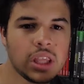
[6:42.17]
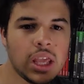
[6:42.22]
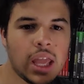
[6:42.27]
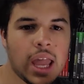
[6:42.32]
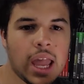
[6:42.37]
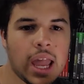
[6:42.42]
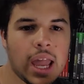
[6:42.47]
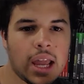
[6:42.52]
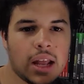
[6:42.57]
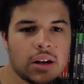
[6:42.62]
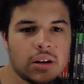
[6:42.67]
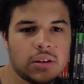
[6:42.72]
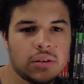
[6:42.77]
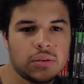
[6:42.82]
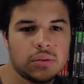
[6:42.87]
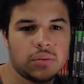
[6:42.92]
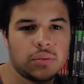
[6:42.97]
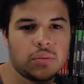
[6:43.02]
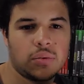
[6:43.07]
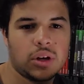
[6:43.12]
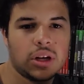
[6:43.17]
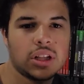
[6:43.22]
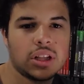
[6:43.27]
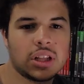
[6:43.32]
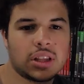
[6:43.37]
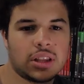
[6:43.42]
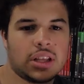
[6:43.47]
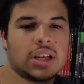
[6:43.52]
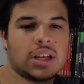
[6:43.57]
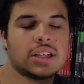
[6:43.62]
and one of the
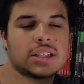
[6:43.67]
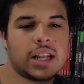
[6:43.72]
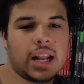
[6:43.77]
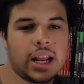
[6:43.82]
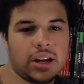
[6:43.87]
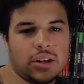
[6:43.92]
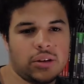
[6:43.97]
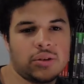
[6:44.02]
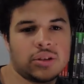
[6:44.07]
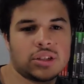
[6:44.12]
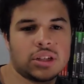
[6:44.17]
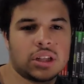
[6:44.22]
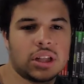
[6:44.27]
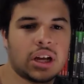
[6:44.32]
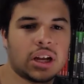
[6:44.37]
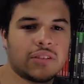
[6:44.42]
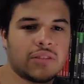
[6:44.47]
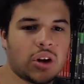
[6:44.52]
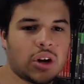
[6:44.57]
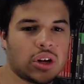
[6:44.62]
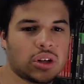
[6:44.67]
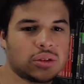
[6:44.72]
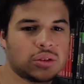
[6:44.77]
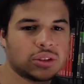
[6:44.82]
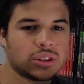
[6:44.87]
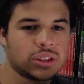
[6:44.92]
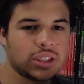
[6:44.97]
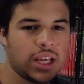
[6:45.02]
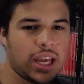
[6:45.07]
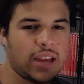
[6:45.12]
things that I noticed a lot of
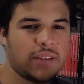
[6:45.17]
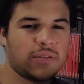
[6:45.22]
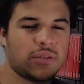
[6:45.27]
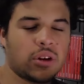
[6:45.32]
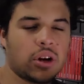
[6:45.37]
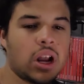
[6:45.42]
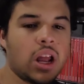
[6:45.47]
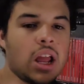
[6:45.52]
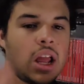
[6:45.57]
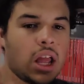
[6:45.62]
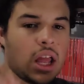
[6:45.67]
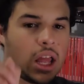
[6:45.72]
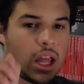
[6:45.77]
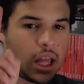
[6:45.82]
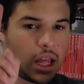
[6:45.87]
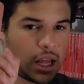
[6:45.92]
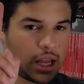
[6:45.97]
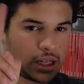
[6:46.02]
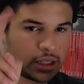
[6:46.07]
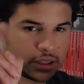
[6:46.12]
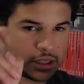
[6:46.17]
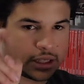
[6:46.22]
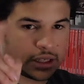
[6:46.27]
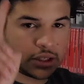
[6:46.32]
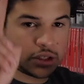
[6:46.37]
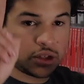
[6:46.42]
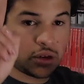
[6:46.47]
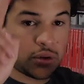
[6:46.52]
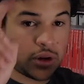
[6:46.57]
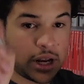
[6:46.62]
articles say for
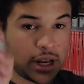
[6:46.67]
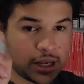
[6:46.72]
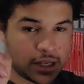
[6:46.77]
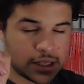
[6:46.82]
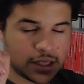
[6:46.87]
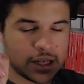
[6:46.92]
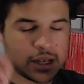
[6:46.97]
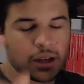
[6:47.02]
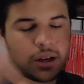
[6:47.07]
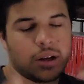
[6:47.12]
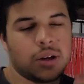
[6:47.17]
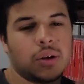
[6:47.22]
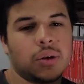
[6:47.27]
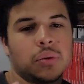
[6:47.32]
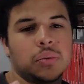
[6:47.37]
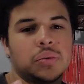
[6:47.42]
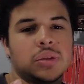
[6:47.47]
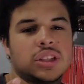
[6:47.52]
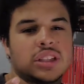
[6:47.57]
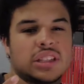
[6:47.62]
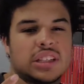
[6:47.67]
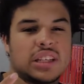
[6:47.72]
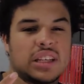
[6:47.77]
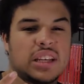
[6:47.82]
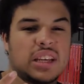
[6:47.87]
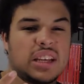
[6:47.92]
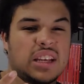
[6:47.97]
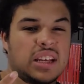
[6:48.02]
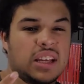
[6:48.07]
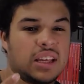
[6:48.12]
accessories was
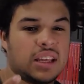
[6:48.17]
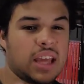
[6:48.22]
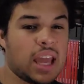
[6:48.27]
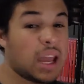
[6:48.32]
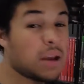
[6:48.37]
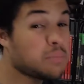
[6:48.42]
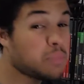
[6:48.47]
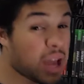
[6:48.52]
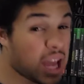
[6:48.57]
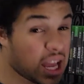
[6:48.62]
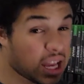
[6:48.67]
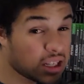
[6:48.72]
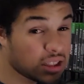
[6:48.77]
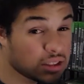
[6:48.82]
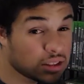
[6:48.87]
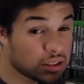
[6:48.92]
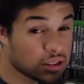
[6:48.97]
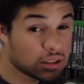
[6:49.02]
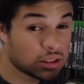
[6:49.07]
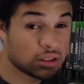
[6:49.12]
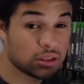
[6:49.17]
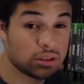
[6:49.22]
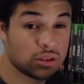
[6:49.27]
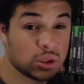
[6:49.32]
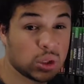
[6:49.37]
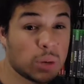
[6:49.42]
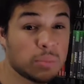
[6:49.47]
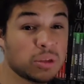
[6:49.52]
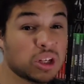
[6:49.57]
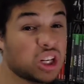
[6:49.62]
Game Pass.
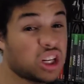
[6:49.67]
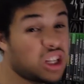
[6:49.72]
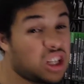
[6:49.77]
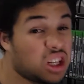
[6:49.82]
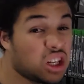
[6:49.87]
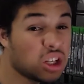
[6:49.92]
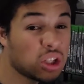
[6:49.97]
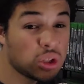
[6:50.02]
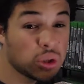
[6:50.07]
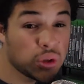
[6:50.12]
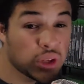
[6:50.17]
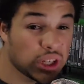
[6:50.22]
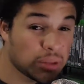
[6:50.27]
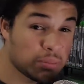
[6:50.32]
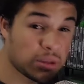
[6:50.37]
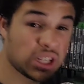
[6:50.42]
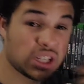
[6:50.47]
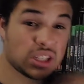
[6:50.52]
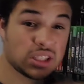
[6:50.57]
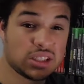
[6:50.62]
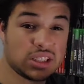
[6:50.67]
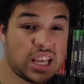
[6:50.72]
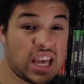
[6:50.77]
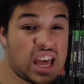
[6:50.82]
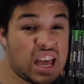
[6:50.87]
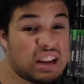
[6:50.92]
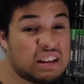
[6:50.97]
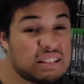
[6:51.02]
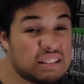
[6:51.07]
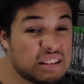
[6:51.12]
So I'm gonna include it because
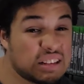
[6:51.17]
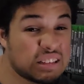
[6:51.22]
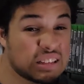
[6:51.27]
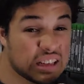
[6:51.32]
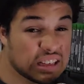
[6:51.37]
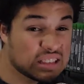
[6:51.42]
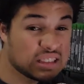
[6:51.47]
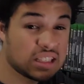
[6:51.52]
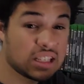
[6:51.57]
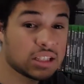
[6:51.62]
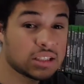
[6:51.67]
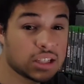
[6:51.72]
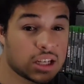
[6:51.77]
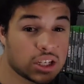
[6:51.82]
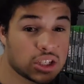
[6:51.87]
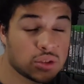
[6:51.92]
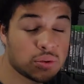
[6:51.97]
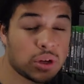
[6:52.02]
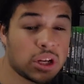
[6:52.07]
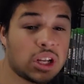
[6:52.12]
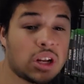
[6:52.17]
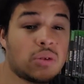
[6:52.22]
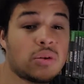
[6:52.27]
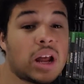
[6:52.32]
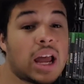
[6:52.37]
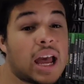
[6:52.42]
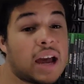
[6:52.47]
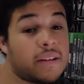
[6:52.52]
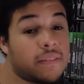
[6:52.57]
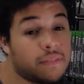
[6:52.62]
technically it's an accessory. You don't
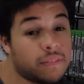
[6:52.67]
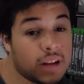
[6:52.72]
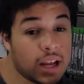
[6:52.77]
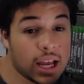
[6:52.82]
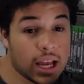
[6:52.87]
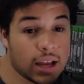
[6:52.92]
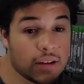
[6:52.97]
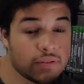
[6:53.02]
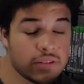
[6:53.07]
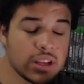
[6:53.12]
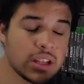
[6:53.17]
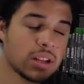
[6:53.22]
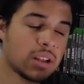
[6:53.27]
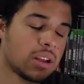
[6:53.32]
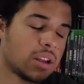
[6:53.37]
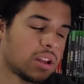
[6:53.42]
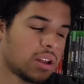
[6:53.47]
have to have it.